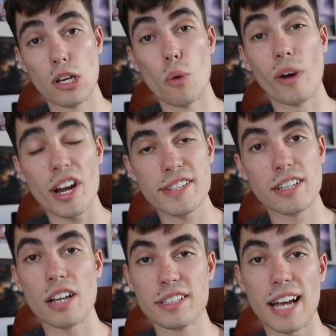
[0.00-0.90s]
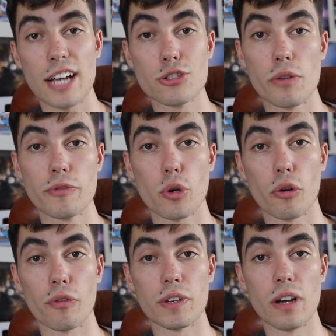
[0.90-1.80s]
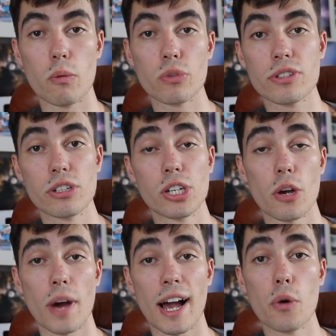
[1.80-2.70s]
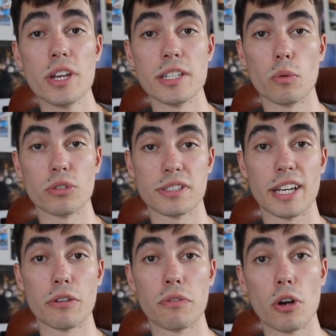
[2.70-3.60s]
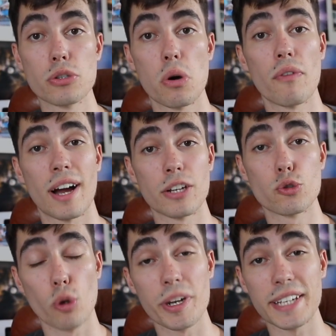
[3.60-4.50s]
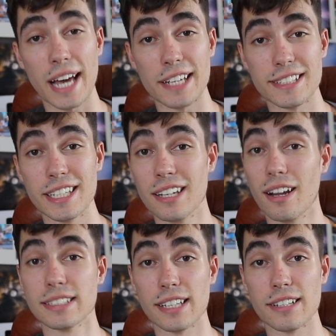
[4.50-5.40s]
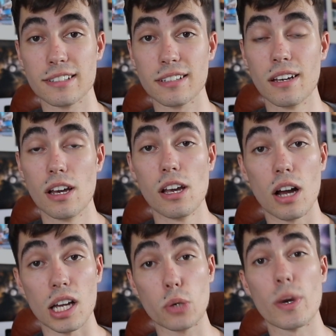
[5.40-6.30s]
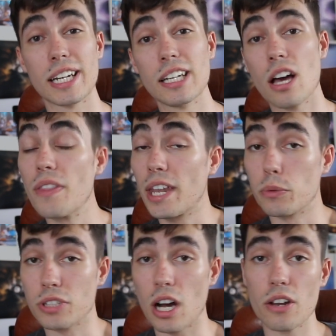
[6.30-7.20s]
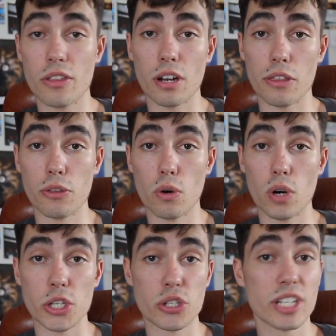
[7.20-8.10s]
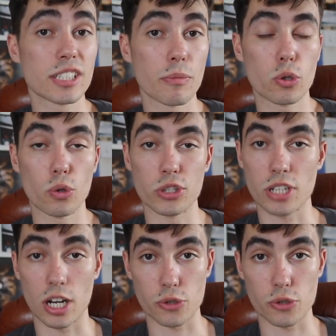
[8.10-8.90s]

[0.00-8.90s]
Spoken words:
When I started astrophotography, I wanted to know how easy it was to take a photo of Andromeda Galaxy like this. I quickly learned that it was harder than I thought, as you need something called a star